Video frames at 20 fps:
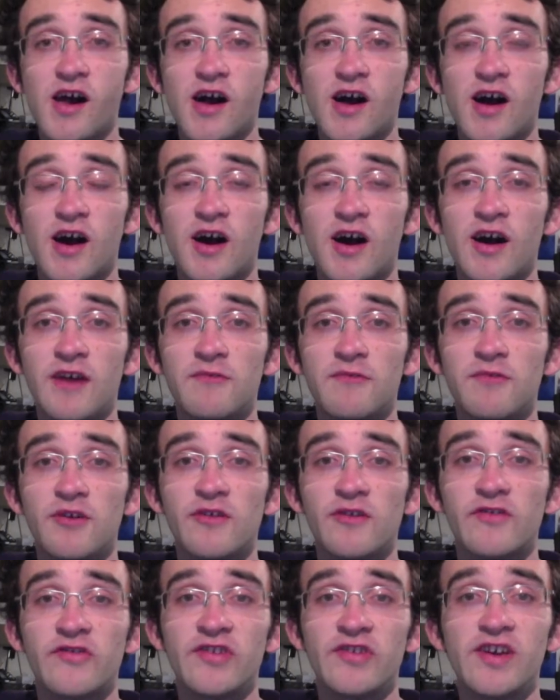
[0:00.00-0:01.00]
I
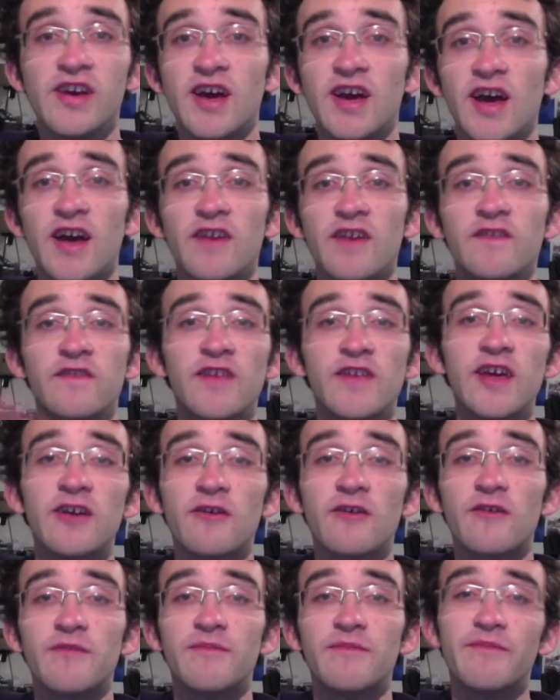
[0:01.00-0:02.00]
will see you guys
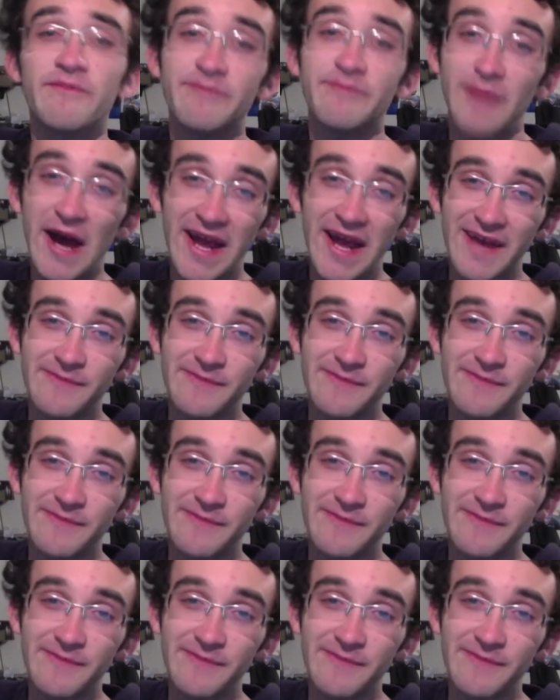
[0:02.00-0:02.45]
later. Bye.